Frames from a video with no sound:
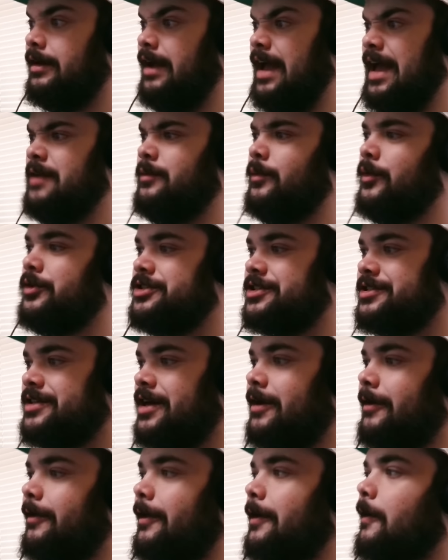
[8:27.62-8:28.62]
And we're just
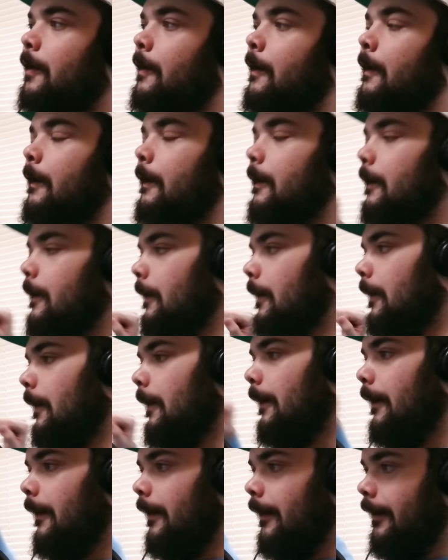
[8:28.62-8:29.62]
kind of like,
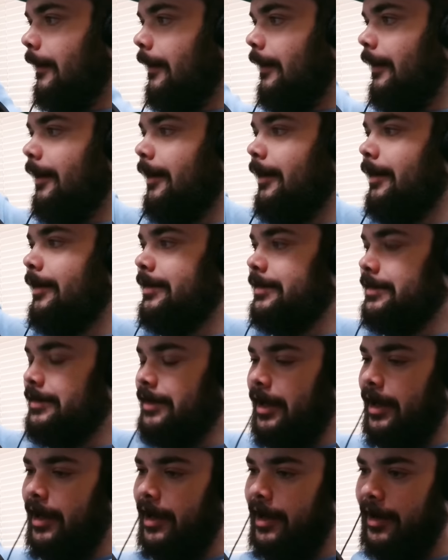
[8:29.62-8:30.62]
ooh,
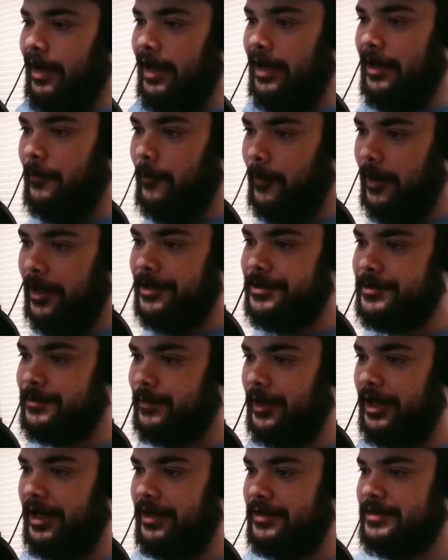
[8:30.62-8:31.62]
yeah, anyways,
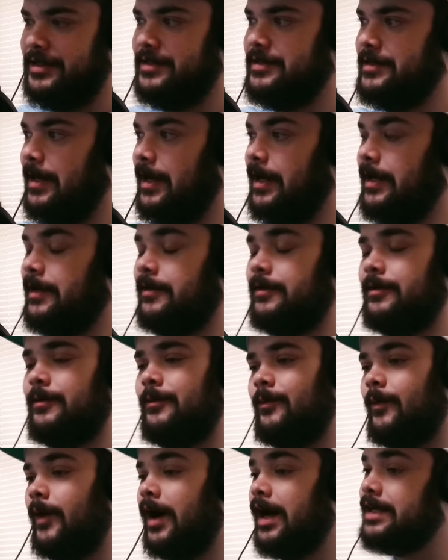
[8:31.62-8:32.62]
what else is on?
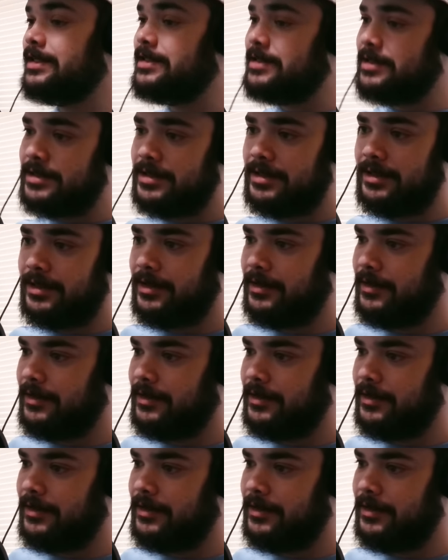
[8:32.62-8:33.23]
What?